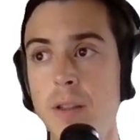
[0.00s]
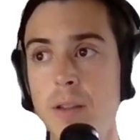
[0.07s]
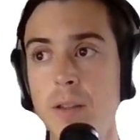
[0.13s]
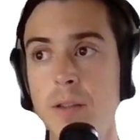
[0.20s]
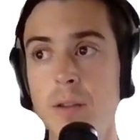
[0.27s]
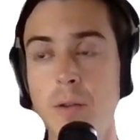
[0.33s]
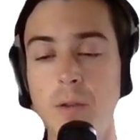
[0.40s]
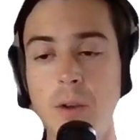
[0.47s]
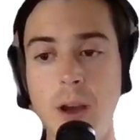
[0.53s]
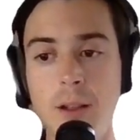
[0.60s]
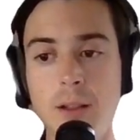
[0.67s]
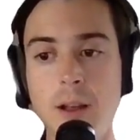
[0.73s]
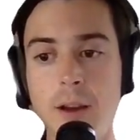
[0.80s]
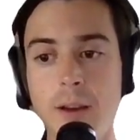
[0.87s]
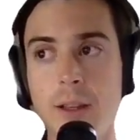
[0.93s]
So not
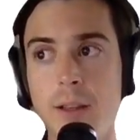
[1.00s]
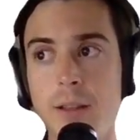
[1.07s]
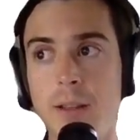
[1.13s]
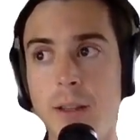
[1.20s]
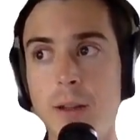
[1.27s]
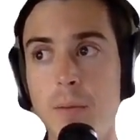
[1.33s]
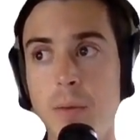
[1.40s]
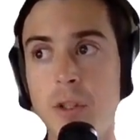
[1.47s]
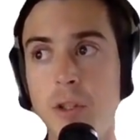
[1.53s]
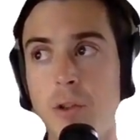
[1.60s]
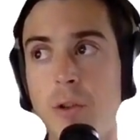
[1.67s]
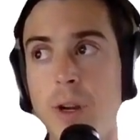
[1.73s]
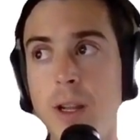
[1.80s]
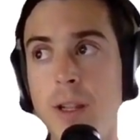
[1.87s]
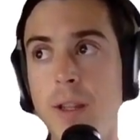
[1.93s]
login date, but
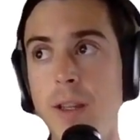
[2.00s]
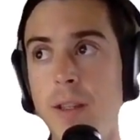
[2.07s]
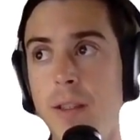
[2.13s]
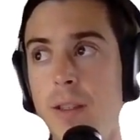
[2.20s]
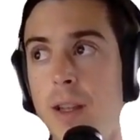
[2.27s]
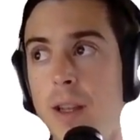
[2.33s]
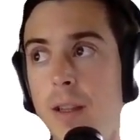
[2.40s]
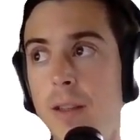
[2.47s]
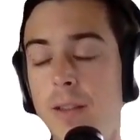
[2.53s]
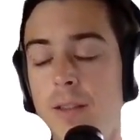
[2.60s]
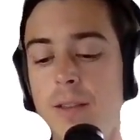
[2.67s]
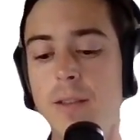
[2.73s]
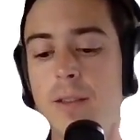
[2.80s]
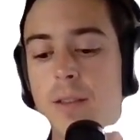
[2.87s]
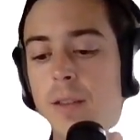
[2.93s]
trailing
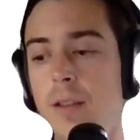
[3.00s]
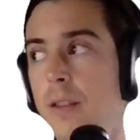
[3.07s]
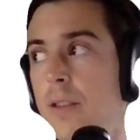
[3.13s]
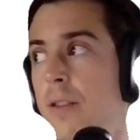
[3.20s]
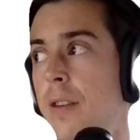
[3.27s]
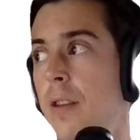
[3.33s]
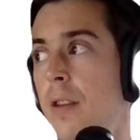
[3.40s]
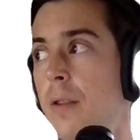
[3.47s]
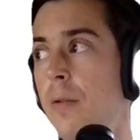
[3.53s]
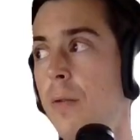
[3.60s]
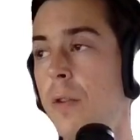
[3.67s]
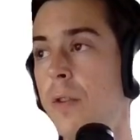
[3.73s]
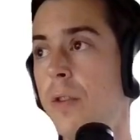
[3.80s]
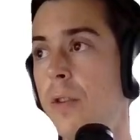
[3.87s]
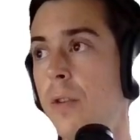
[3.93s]
dates is
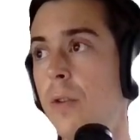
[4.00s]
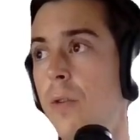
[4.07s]
equal to